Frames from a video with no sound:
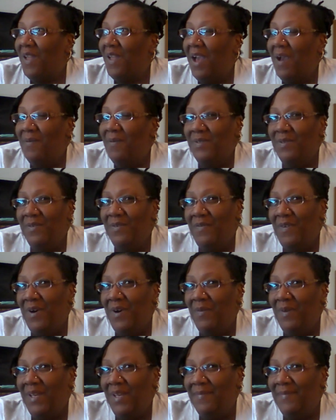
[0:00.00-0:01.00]
I was on the
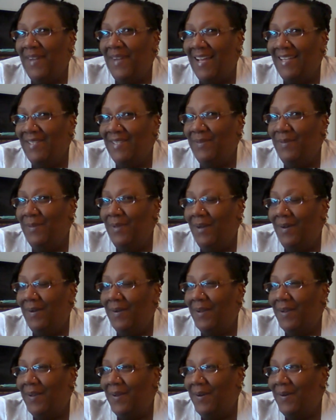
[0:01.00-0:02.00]
phone with him not too
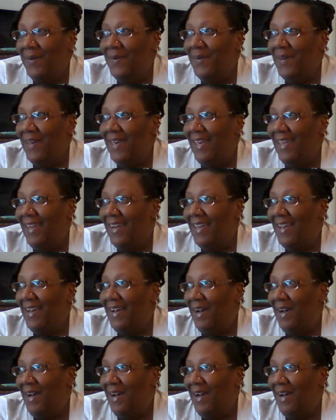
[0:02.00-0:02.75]
long ago, and